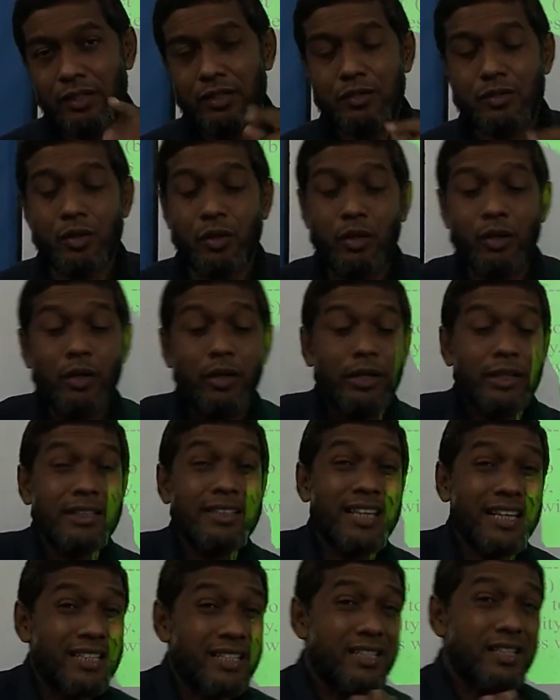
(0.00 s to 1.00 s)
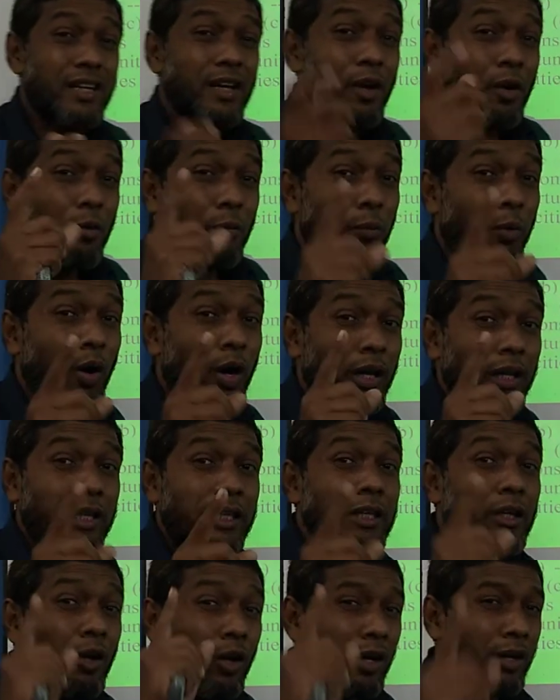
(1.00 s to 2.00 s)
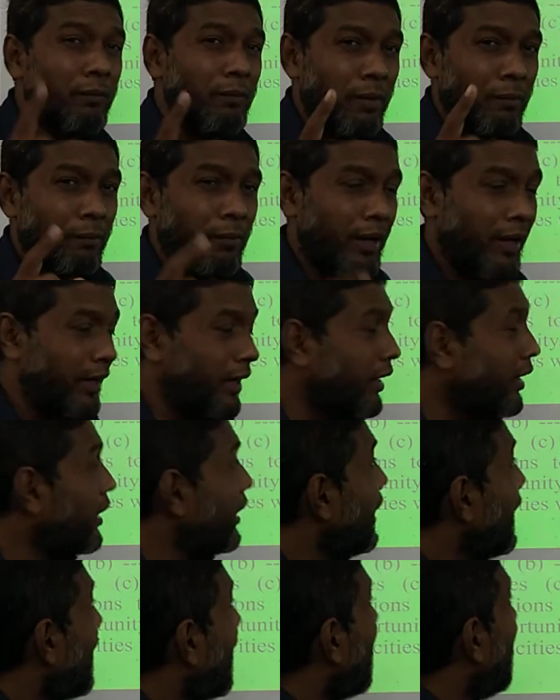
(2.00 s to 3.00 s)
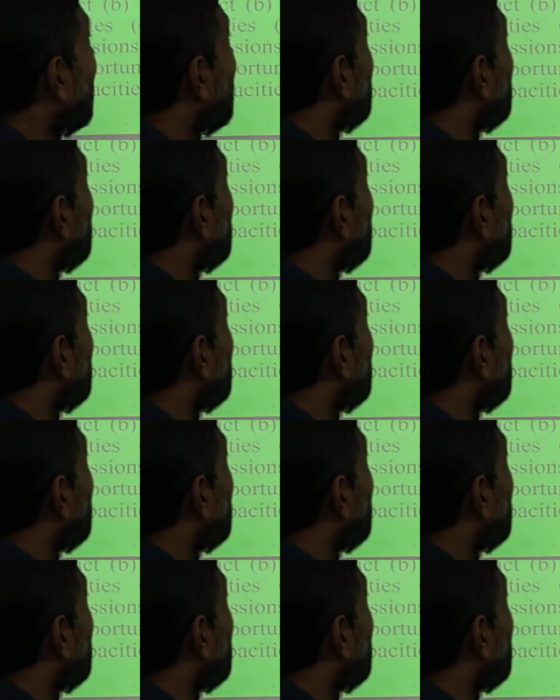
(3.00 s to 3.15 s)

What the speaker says: So, just for your remembering, I